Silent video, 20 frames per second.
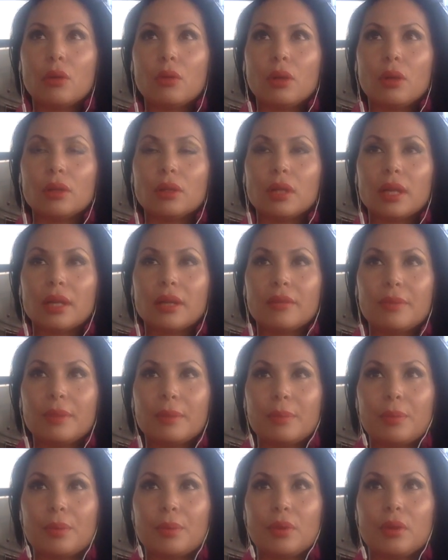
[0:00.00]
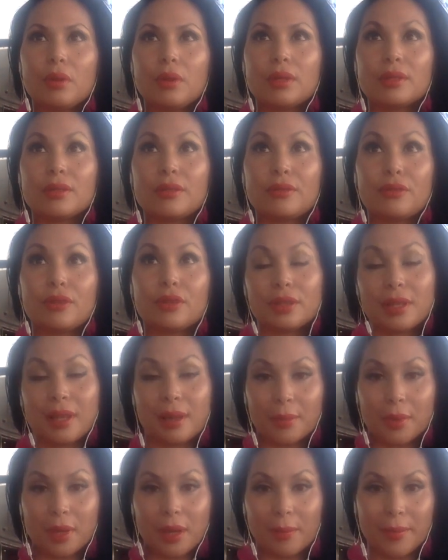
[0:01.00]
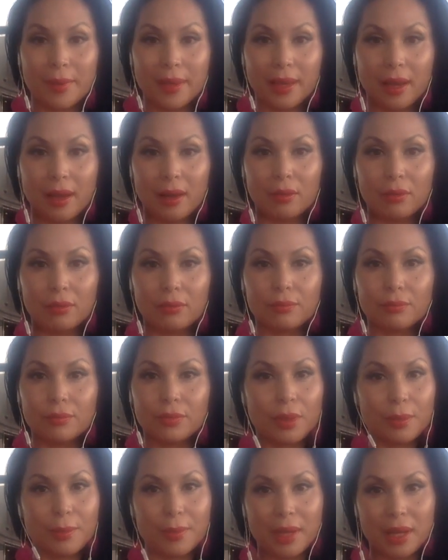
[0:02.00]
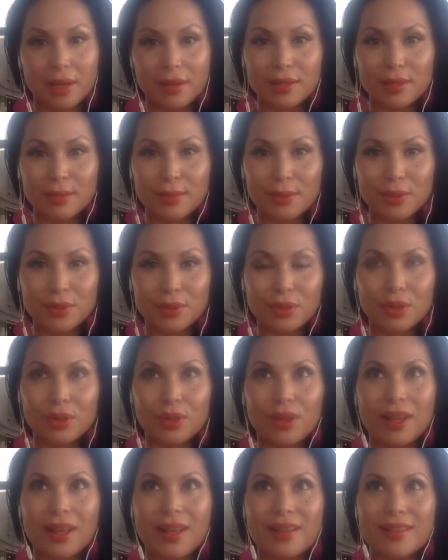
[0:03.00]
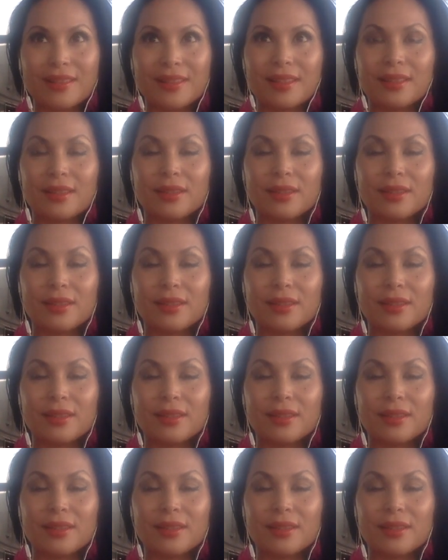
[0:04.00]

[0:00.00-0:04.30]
a lot of people, it's a first time coming out of the spiritual closet.